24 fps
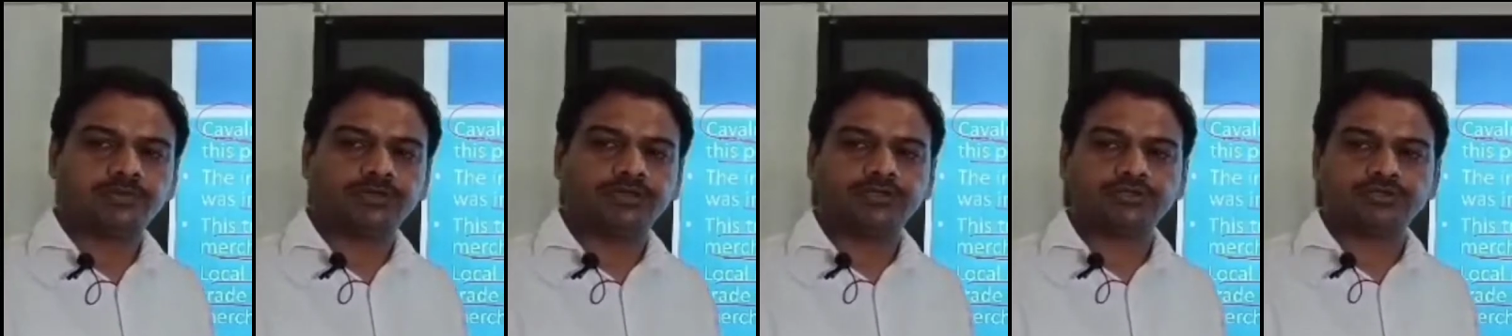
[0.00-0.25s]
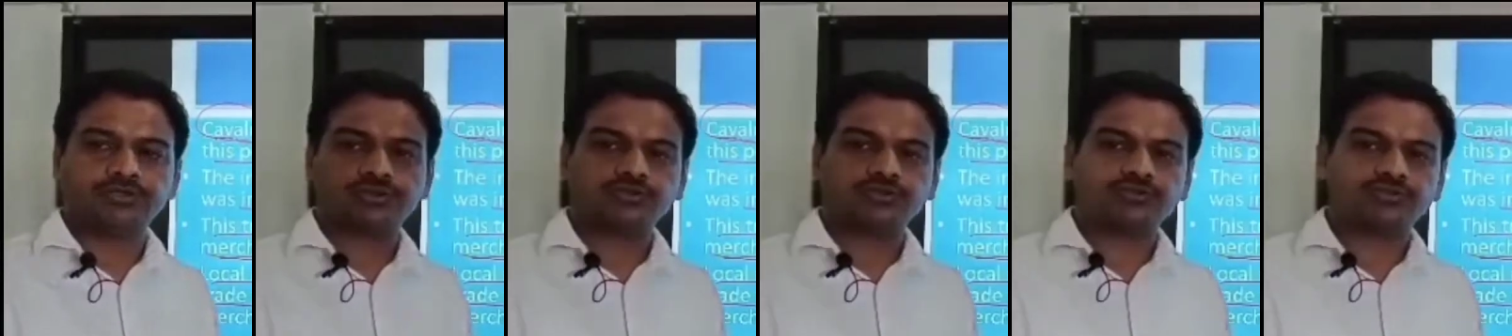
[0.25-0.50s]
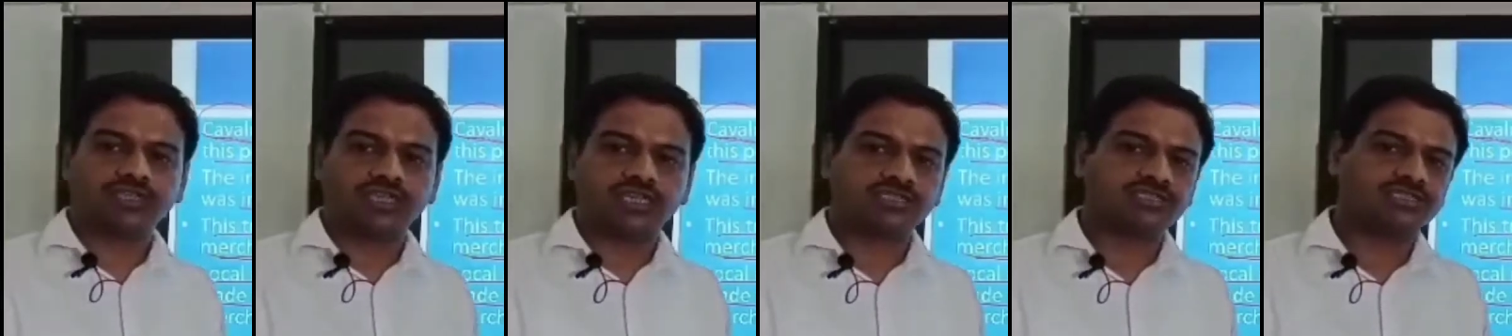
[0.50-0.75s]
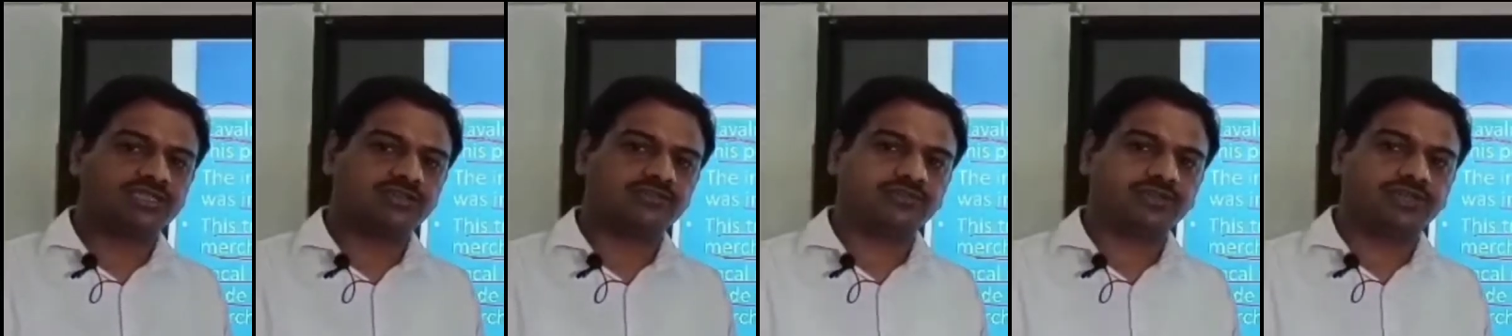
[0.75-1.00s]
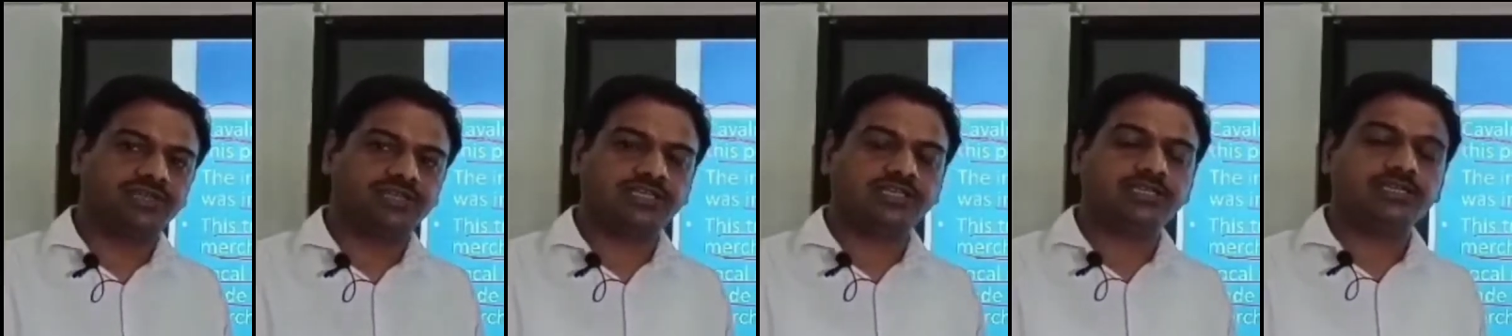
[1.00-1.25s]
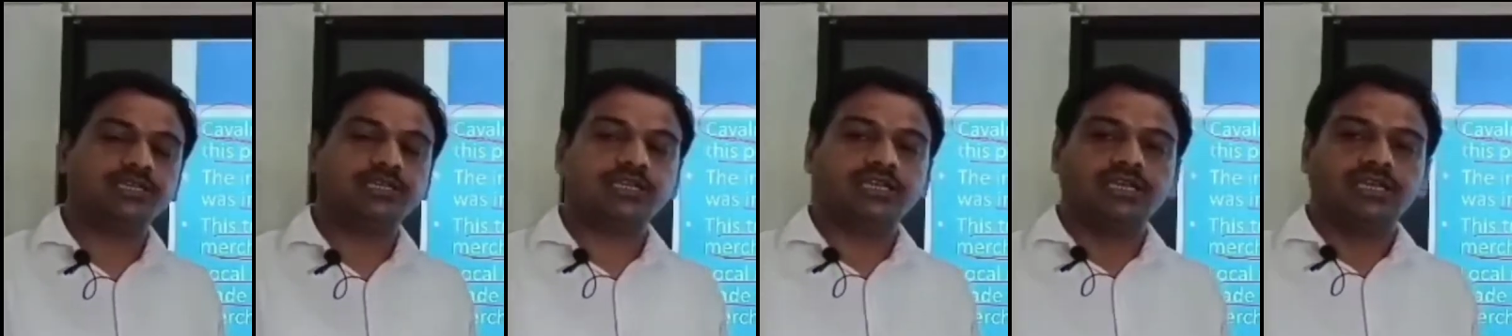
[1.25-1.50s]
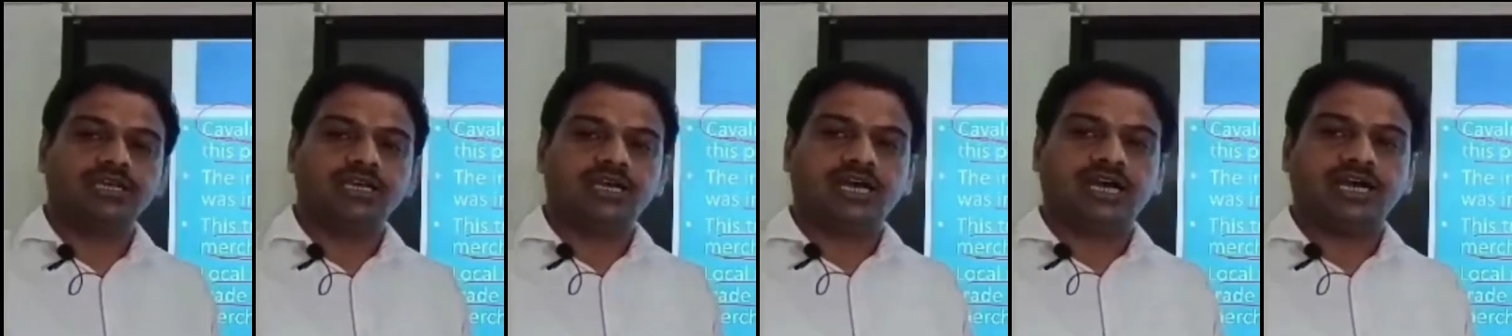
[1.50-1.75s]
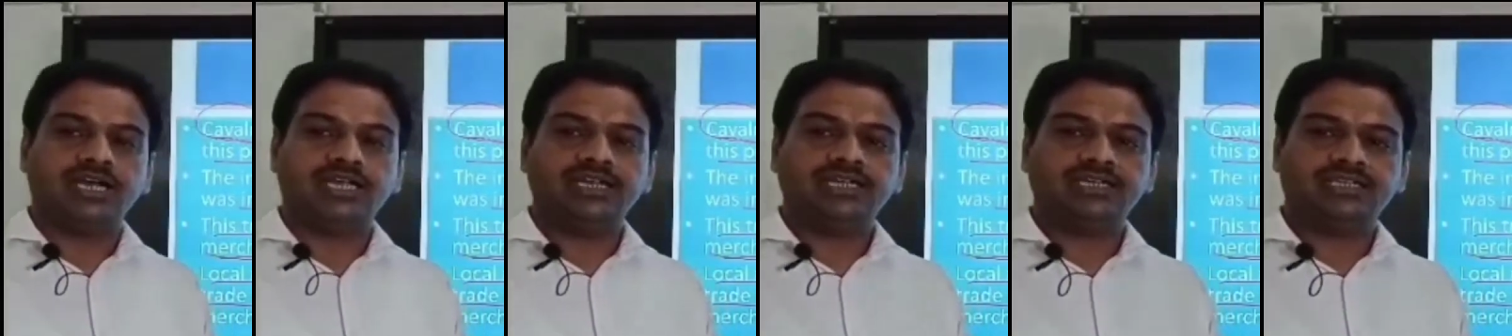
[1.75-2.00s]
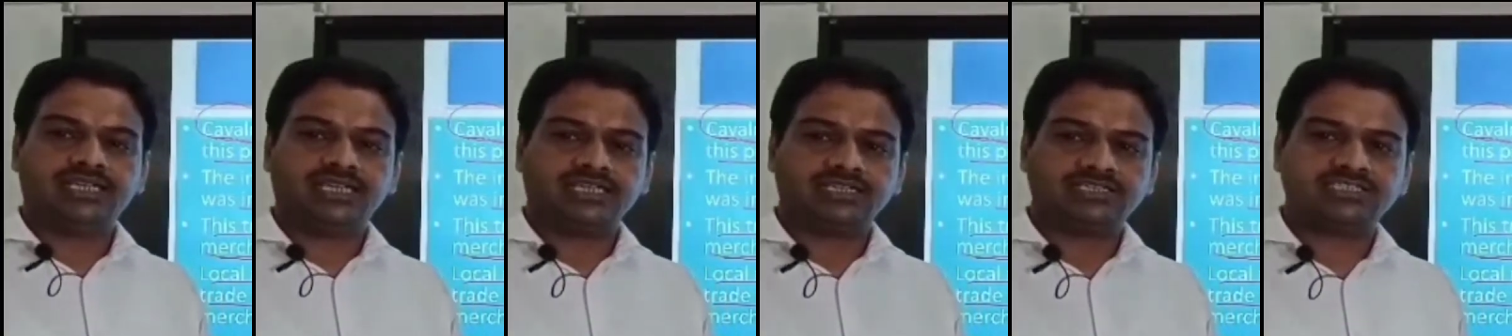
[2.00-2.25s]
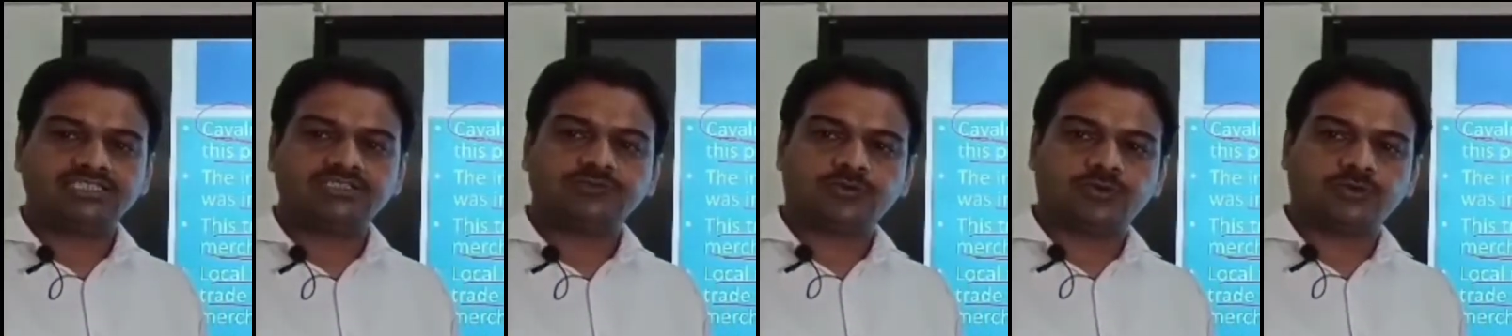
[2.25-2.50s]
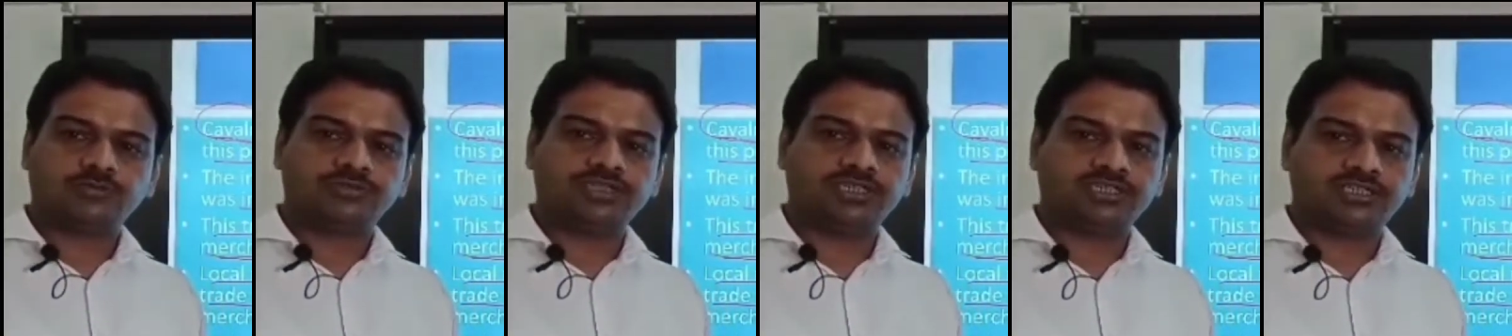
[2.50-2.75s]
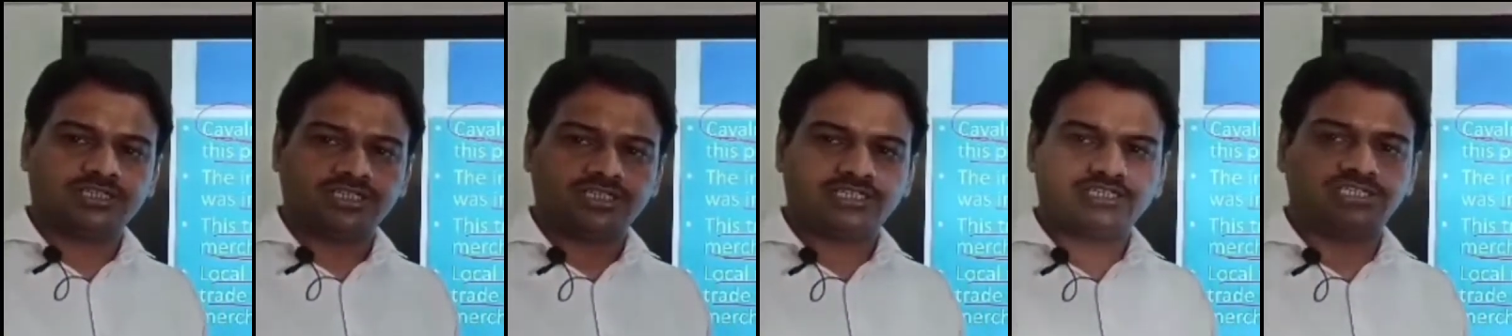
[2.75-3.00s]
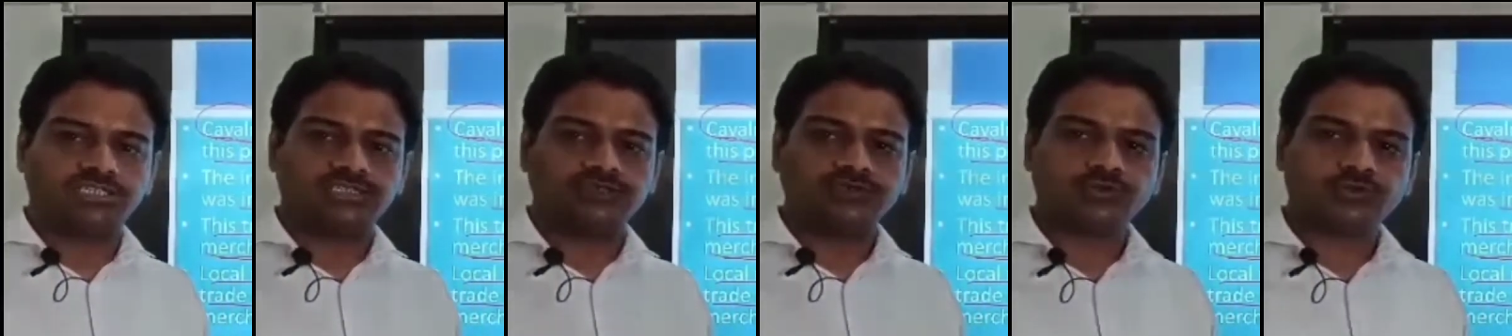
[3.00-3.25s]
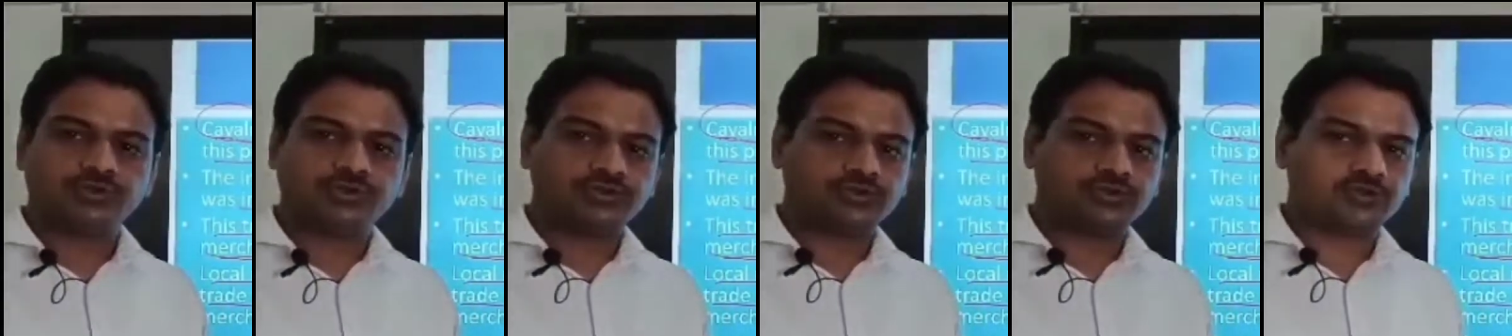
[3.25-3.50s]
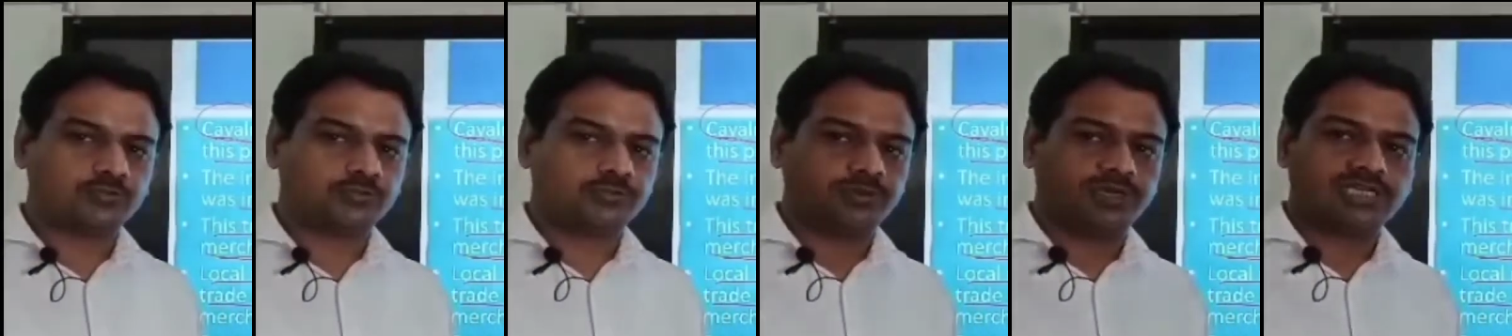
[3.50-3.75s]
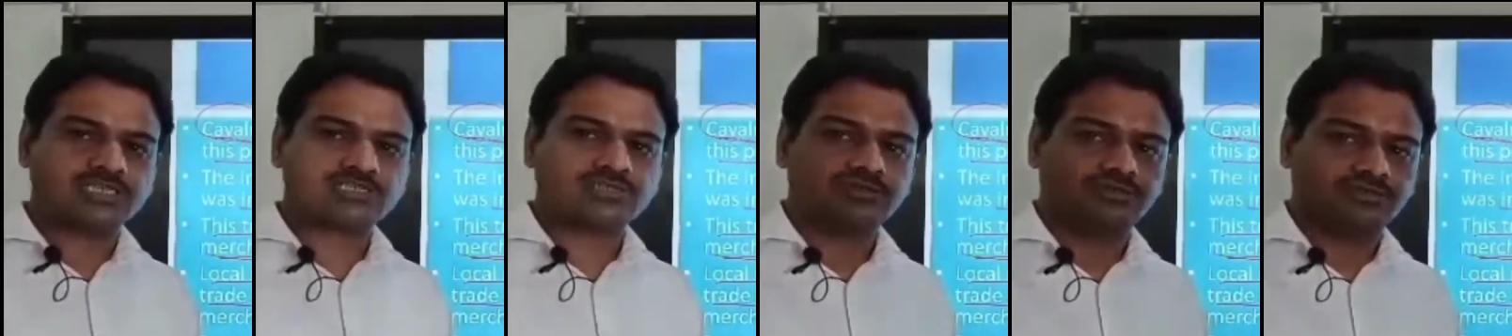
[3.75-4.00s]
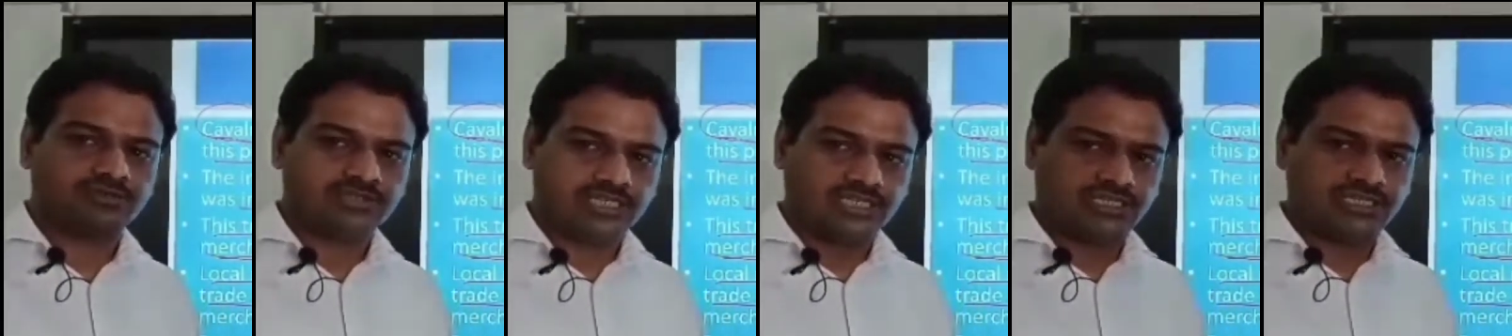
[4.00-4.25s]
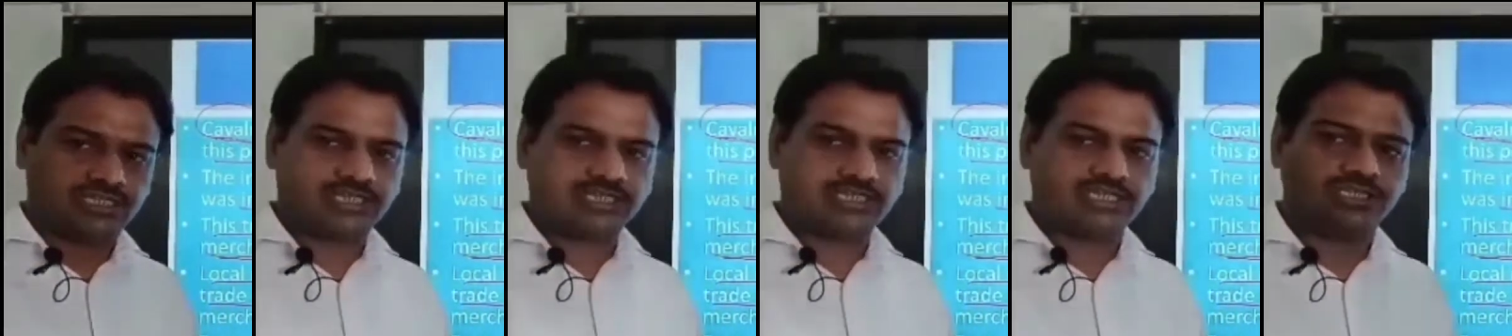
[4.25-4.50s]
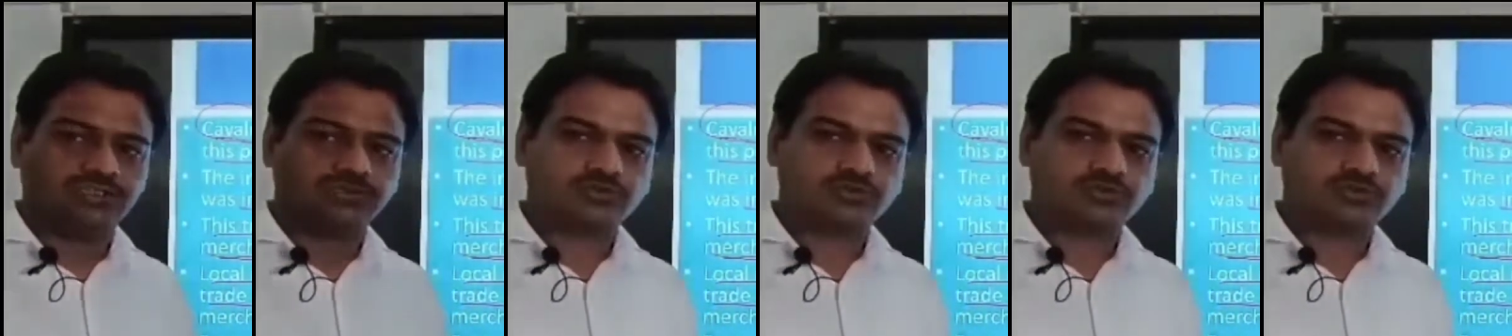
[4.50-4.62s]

used to charge a very high taxes from the traders who used to pass through that area.